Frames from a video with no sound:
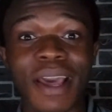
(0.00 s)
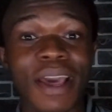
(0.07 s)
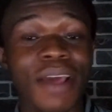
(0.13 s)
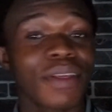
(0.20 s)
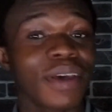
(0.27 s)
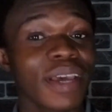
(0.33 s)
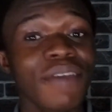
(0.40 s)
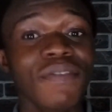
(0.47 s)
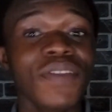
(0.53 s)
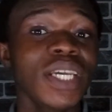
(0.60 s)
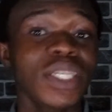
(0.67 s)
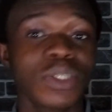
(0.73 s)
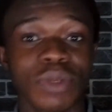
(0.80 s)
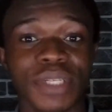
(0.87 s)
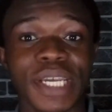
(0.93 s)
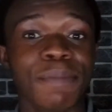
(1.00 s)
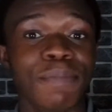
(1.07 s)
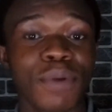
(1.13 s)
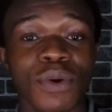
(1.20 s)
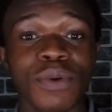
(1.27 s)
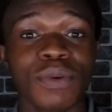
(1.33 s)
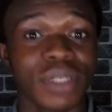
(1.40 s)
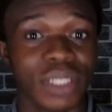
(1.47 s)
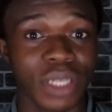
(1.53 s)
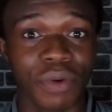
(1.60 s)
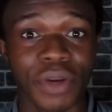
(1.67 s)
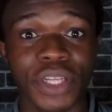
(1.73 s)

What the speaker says: the Infinix Note 10 Pro is a great